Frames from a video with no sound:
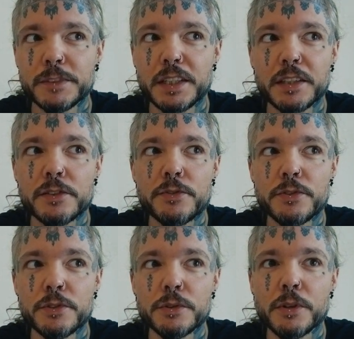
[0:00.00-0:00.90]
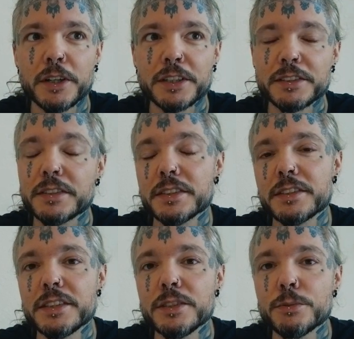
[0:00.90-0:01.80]
If you are
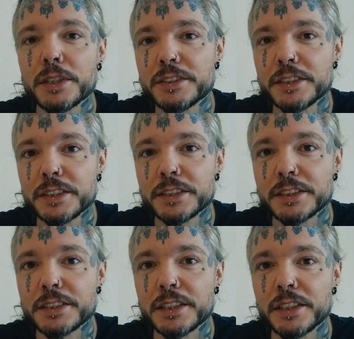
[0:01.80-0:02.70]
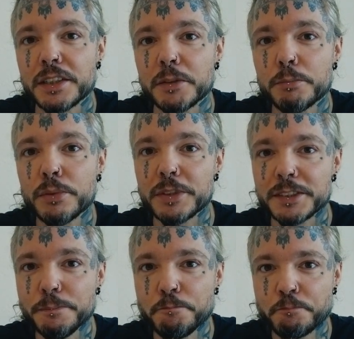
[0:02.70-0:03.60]
continuously watching
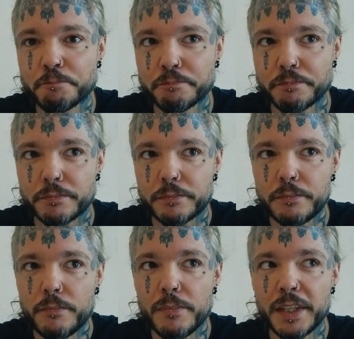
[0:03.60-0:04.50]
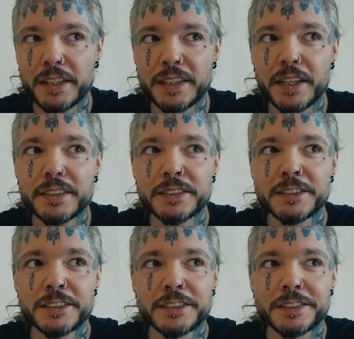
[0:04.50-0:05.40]
porn, then
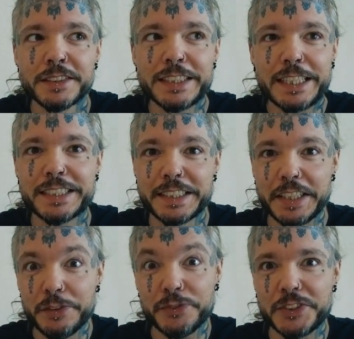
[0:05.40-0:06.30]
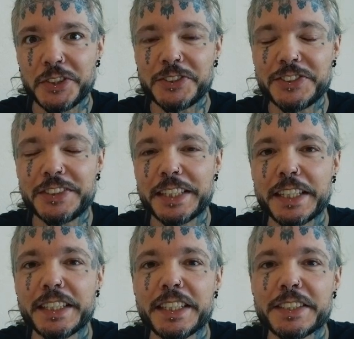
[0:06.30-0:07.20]
that gift, so to
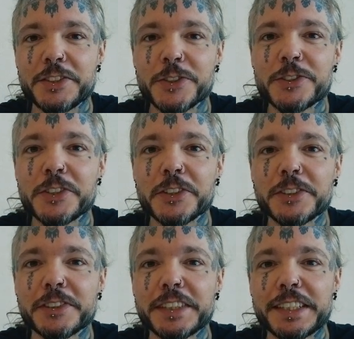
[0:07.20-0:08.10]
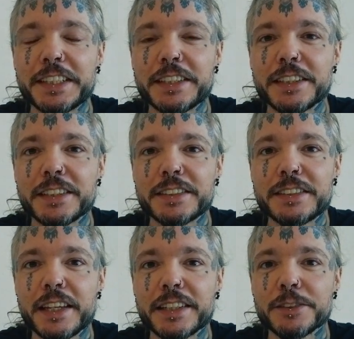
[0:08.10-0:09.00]
say, is also
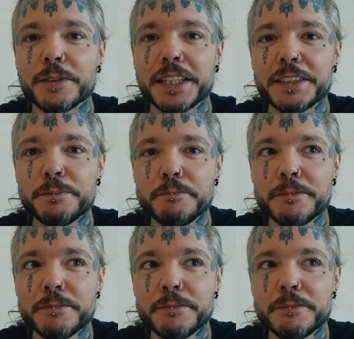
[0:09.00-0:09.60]
taken away.